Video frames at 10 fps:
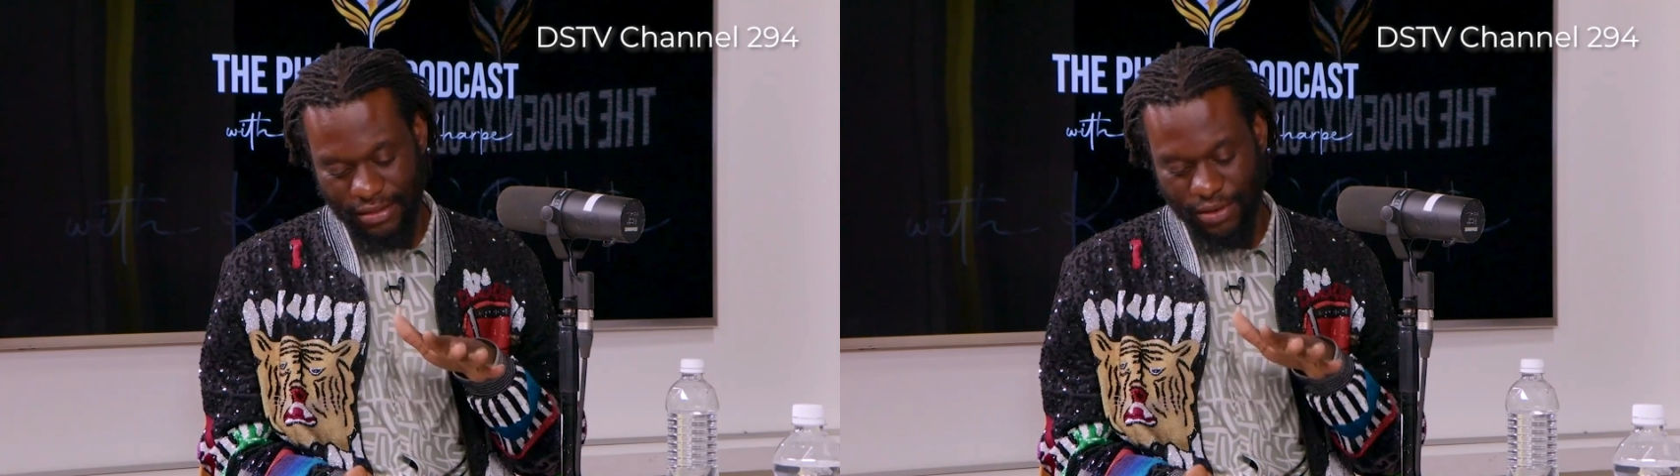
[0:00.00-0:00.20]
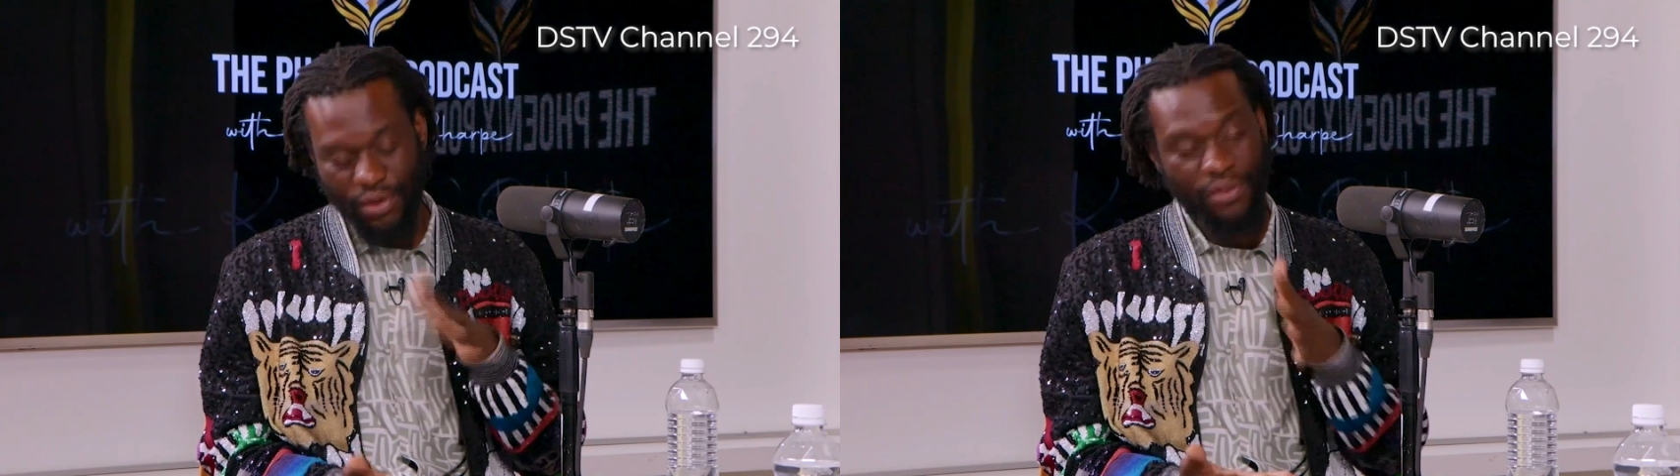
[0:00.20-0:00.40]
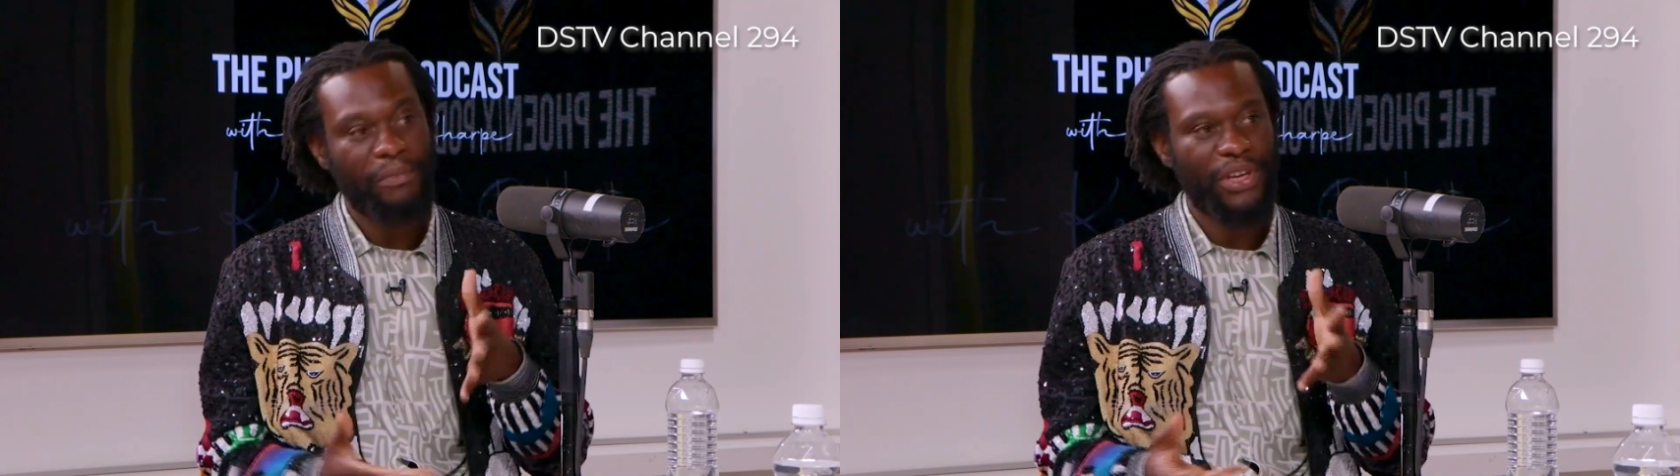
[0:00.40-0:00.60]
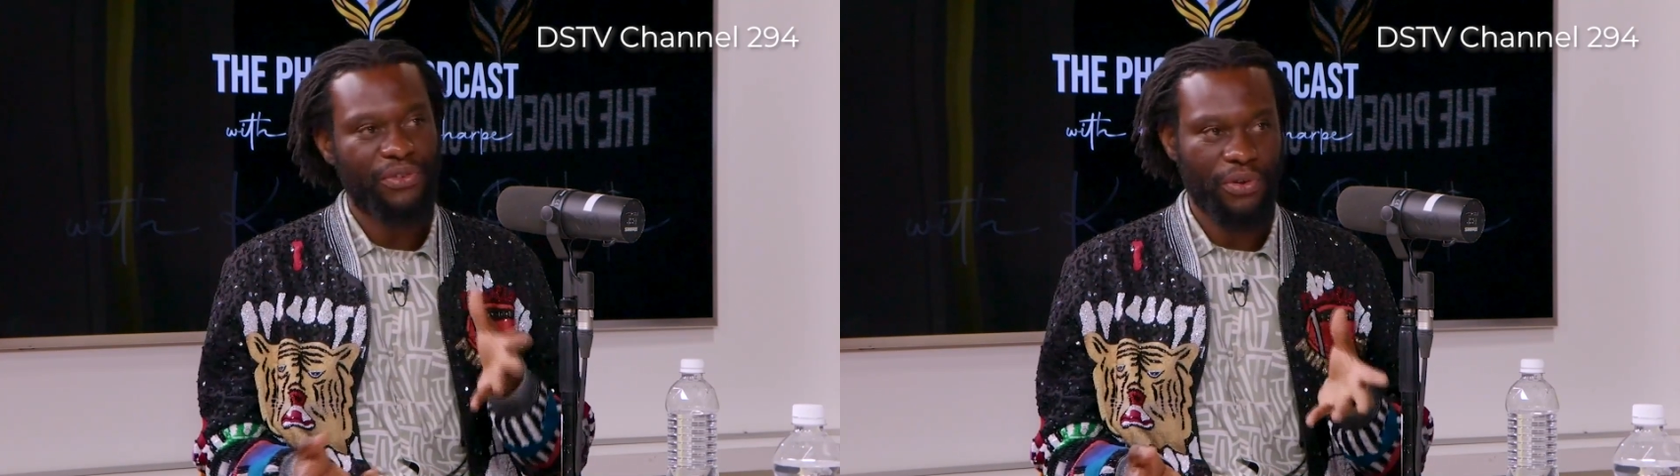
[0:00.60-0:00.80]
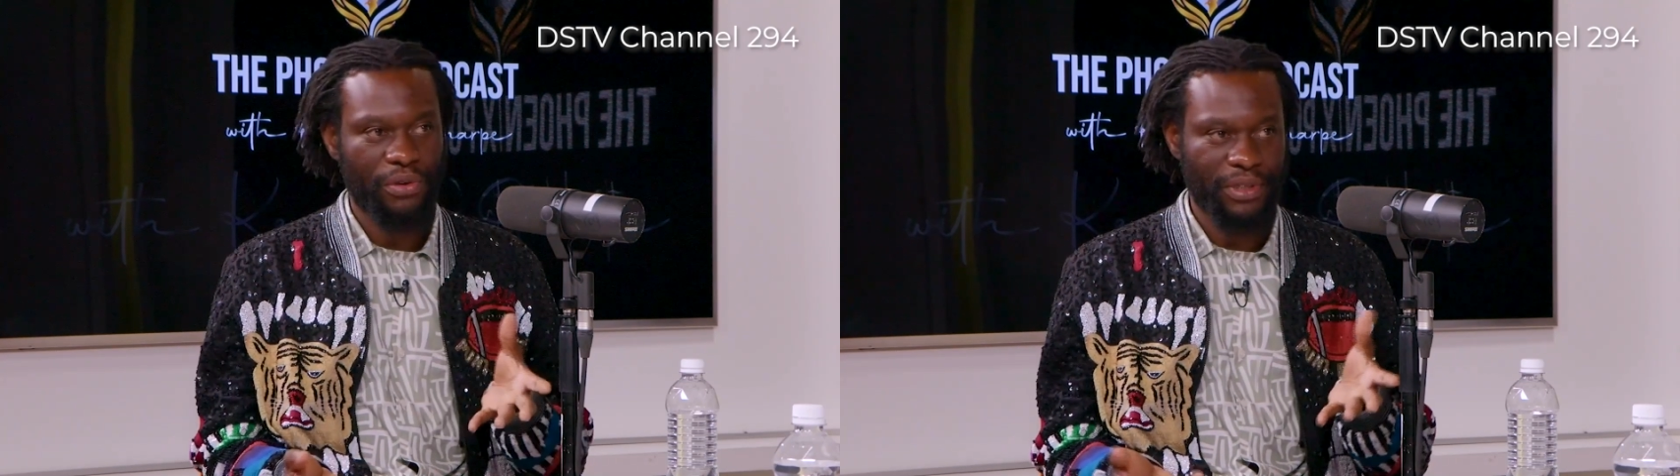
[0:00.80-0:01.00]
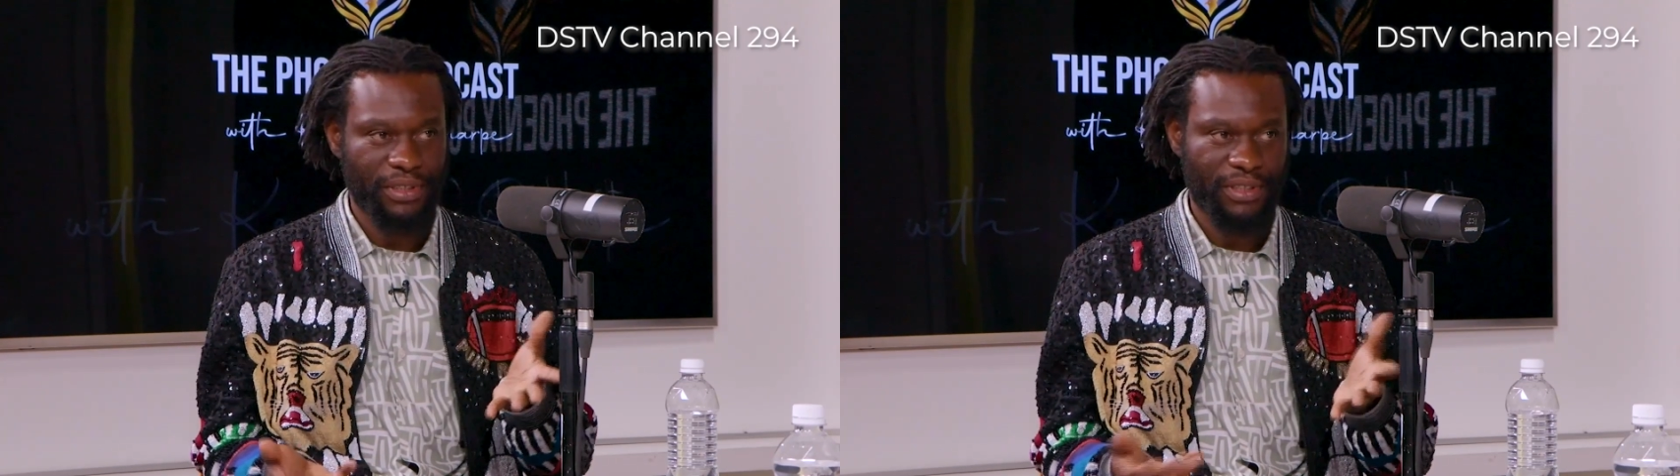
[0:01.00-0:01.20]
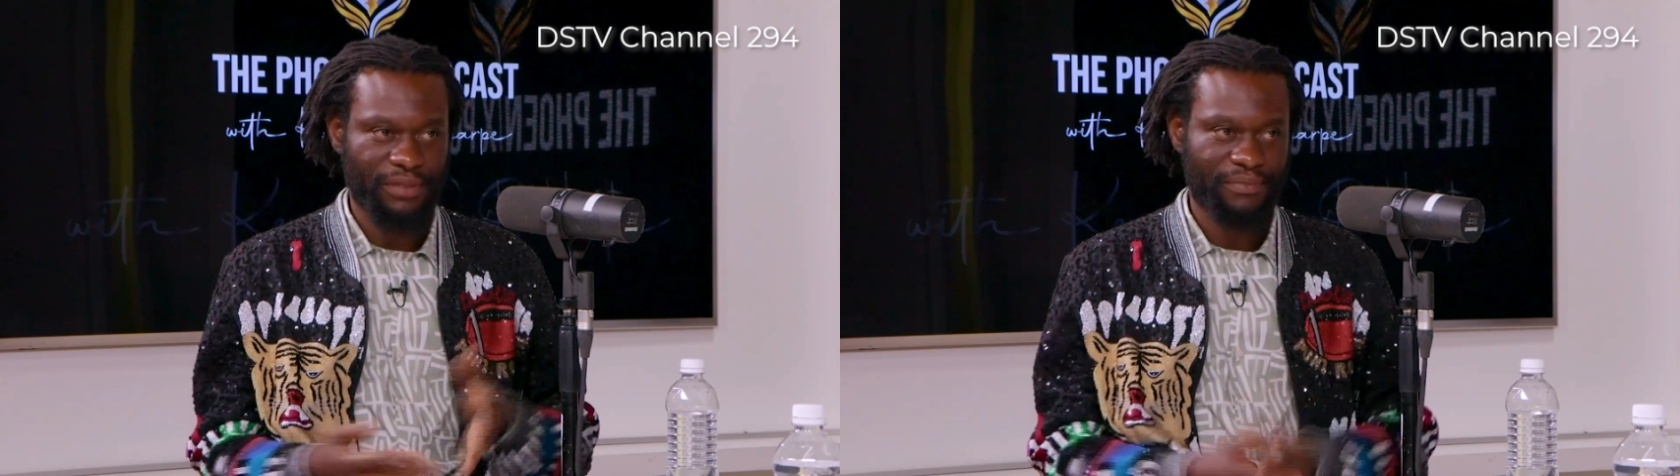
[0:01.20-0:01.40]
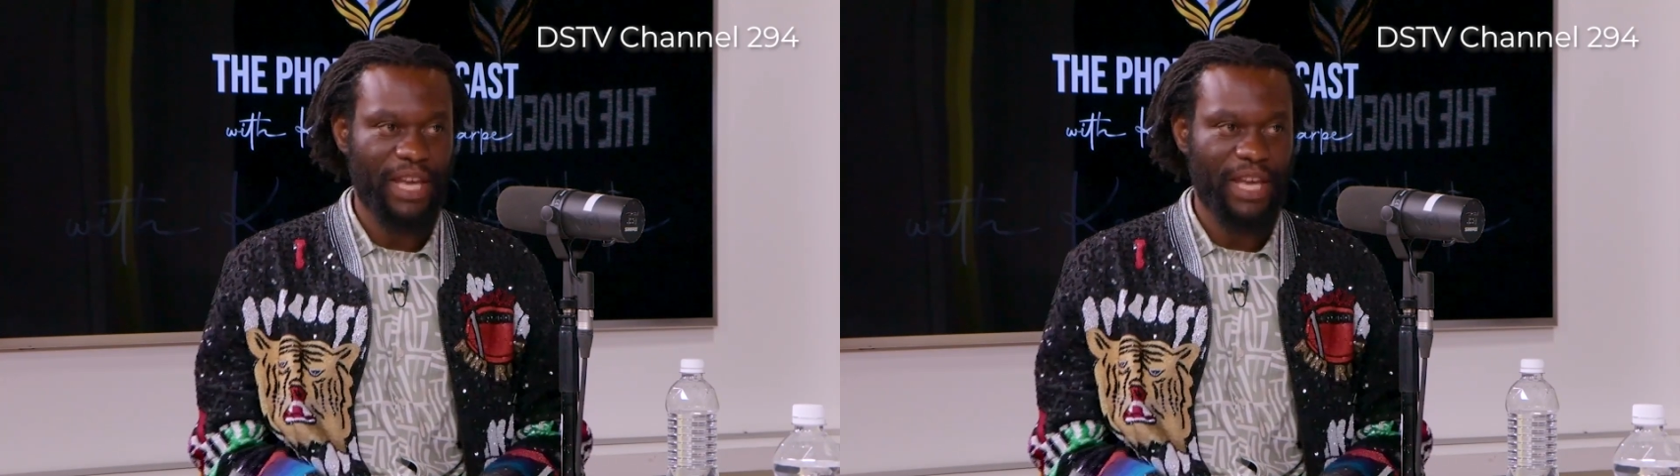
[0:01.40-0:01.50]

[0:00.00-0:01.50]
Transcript: all of my drawings.